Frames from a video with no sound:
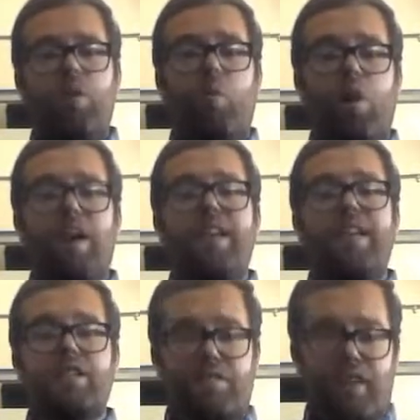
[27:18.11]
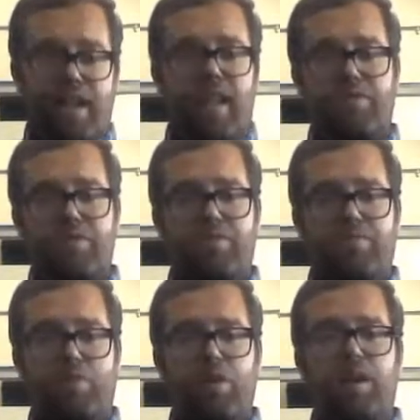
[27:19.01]
One is financial
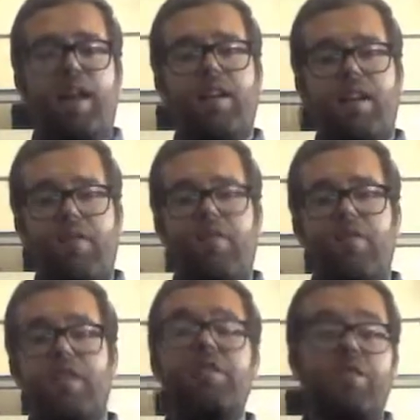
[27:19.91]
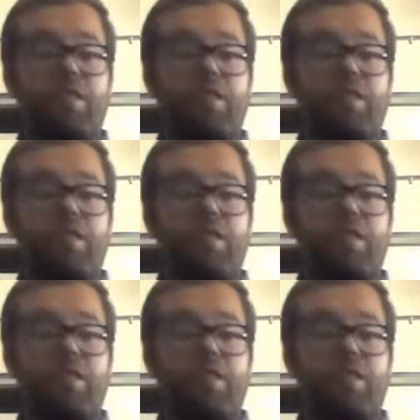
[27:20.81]
support, and another is,